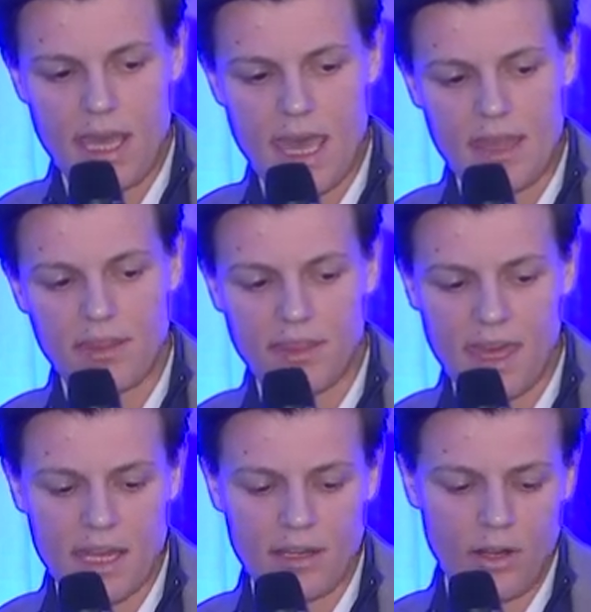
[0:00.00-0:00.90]
And
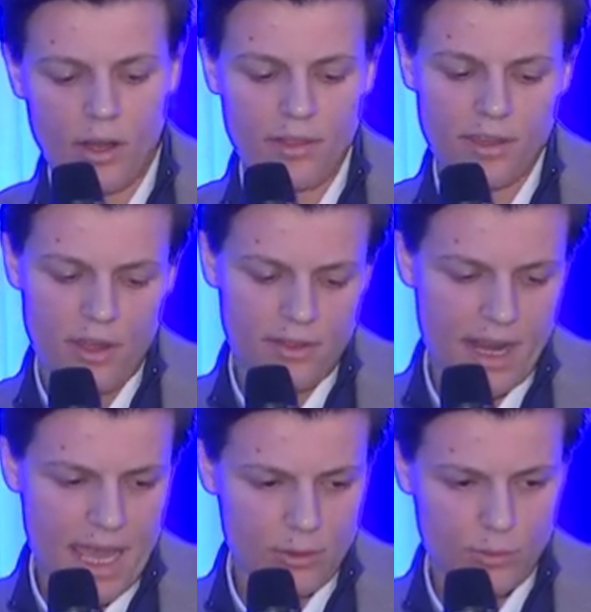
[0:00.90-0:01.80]
then on the other
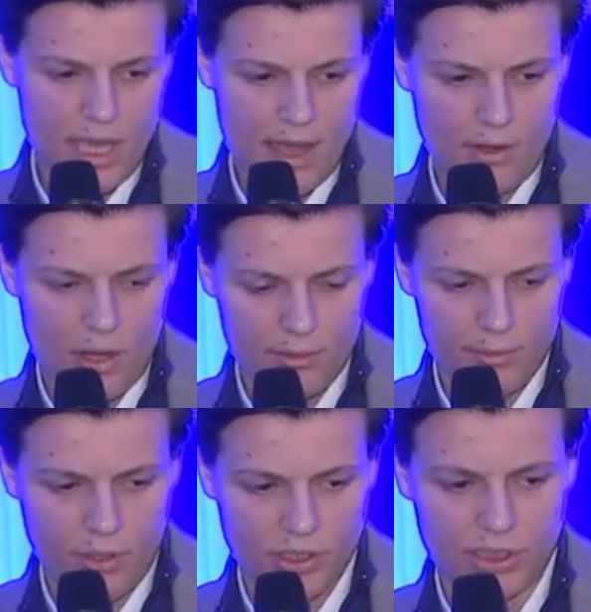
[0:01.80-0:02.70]
hand, we have other
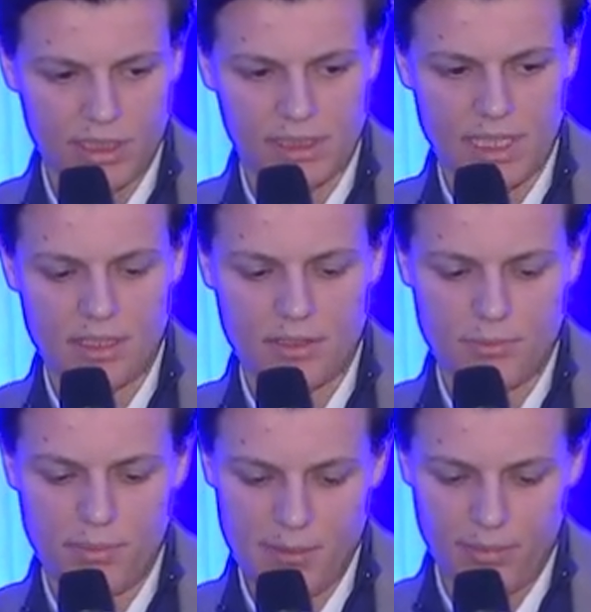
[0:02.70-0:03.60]
projects and
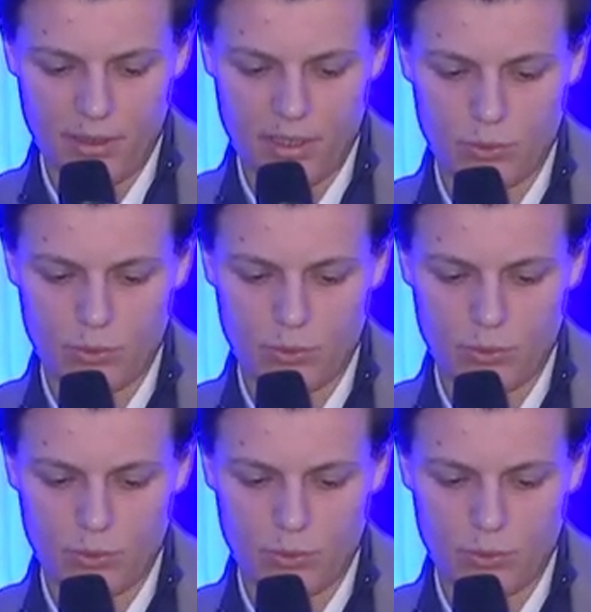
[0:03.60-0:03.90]
people that